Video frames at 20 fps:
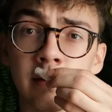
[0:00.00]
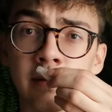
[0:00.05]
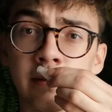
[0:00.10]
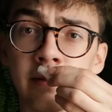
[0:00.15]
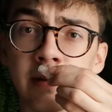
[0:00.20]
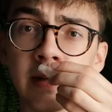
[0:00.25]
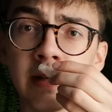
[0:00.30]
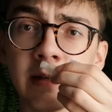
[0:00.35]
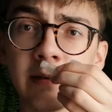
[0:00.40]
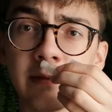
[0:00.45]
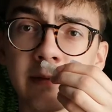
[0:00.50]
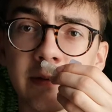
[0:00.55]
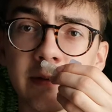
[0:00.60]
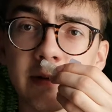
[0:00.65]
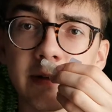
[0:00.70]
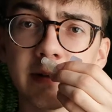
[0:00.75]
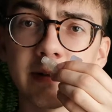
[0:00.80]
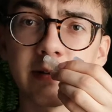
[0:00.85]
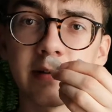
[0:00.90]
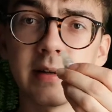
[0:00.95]
when I
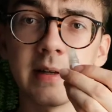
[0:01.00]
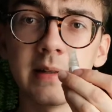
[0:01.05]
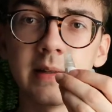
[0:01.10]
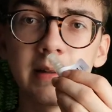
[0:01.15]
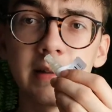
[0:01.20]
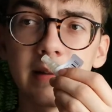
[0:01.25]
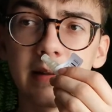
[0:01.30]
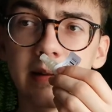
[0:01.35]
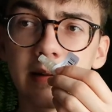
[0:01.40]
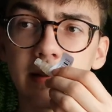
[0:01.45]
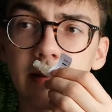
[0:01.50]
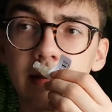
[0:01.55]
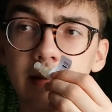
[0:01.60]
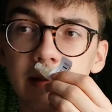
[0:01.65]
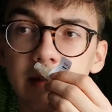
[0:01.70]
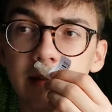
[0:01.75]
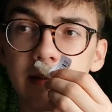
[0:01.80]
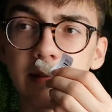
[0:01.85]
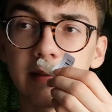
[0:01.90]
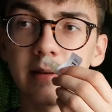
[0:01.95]
first tried it,
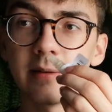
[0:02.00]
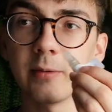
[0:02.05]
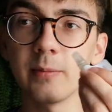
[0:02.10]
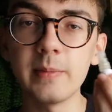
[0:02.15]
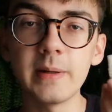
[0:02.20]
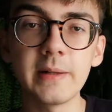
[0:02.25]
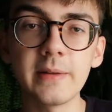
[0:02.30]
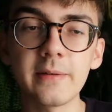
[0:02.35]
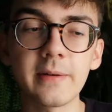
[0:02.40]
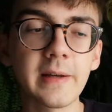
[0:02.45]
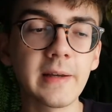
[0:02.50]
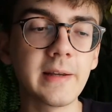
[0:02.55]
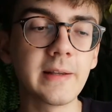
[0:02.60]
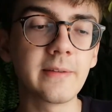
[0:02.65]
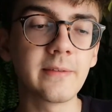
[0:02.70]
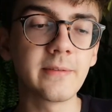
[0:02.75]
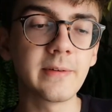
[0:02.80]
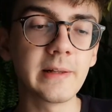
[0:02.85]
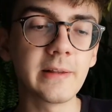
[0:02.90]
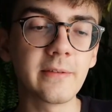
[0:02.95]
it smelled okay,
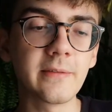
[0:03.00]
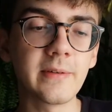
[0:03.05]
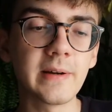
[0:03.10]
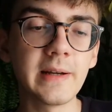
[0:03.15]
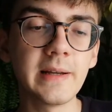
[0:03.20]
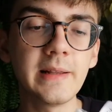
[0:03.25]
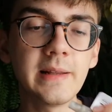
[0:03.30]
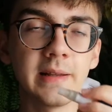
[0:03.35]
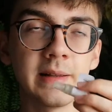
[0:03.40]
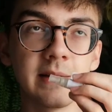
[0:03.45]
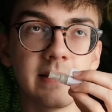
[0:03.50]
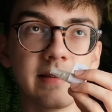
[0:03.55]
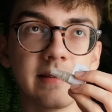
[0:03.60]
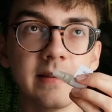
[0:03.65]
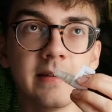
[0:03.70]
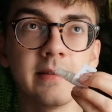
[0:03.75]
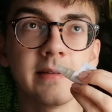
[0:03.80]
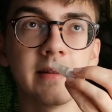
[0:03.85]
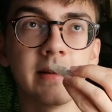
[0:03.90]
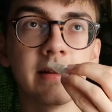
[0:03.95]
it smells fine, and
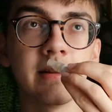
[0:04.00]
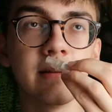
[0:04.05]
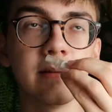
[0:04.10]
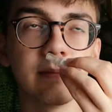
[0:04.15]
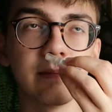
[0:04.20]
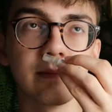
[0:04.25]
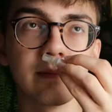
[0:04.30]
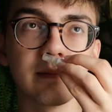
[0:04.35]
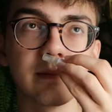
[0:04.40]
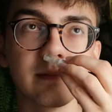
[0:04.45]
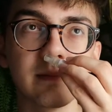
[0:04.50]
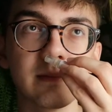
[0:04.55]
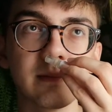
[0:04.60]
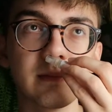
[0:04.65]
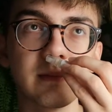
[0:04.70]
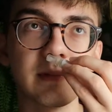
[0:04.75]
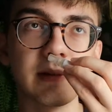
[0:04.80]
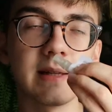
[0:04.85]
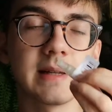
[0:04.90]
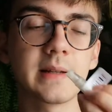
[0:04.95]
since then,
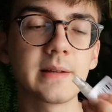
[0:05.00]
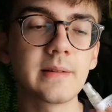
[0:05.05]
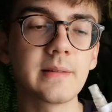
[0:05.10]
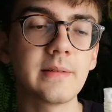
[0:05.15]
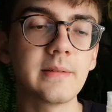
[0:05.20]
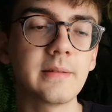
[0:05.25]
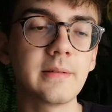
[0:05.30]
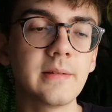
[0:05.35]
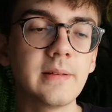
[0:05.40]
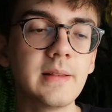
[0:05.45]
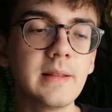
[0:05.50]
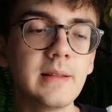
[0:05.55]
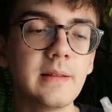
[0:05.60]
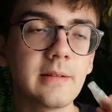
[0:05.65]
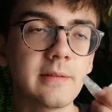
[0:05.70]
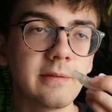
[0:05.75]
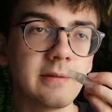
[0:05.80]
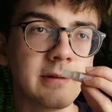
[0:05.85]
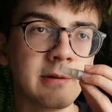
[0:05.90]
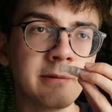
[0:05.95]
like only
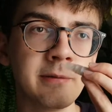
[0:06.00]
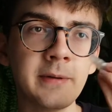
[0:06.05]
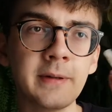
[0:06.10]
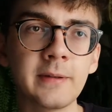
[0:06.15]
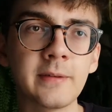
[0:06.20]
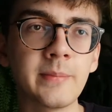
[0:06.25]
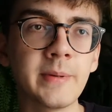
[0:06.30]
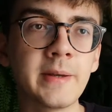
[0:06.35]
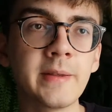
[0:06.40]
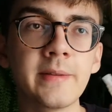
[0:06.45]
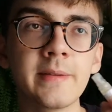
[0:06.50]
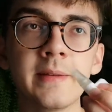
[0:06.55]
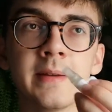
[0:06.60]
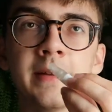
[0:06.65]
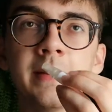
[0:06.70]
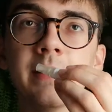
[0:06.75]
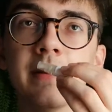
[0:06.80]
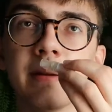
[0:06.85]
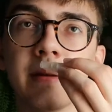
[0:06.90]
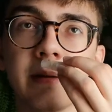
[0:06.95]
a few weeks passed
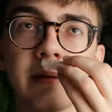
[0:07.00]
and